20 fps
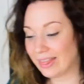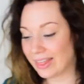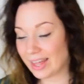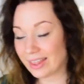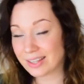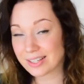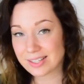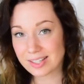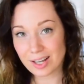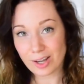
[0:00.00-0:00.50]
And
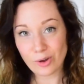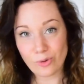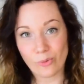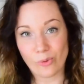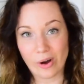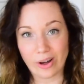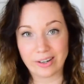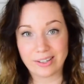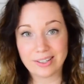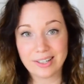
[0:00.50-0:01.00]
then the second
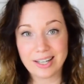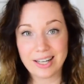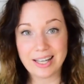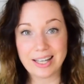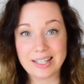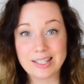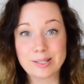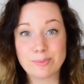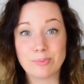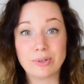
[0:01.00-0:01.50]
one
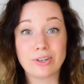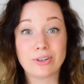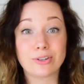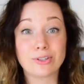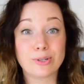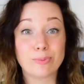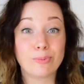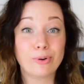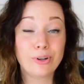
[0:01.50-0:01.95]
is because you